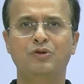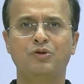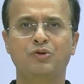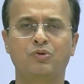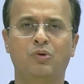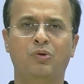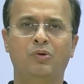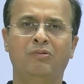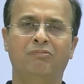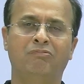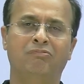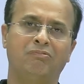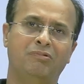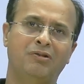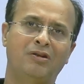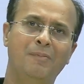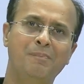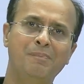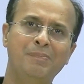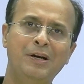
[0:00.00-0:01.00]
So
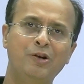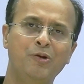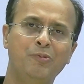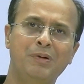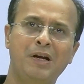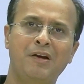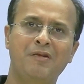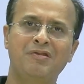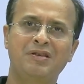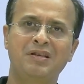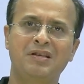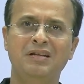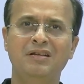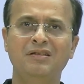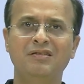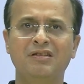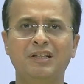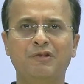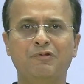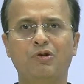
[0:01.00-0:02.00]
compared to previous
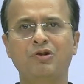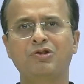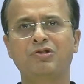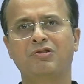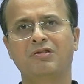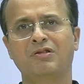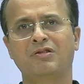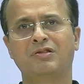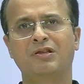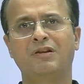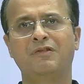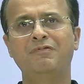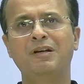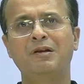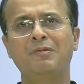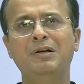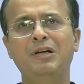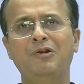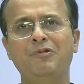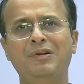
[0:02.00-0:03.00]
years, it was
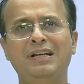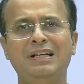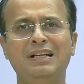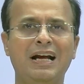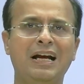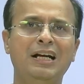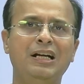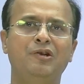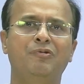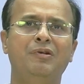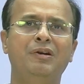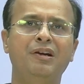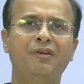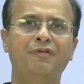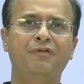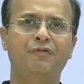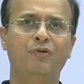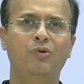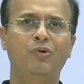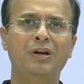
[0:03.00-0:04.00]
somewhere between CAT
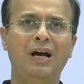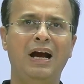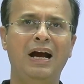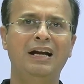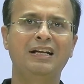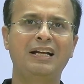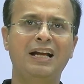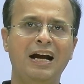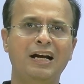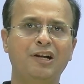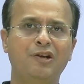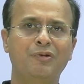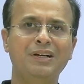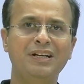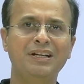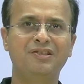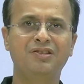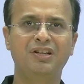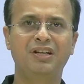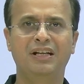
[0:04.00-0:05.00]
24 and CAT
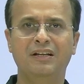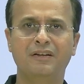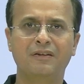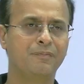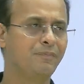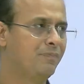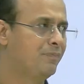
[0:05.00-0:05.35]
23.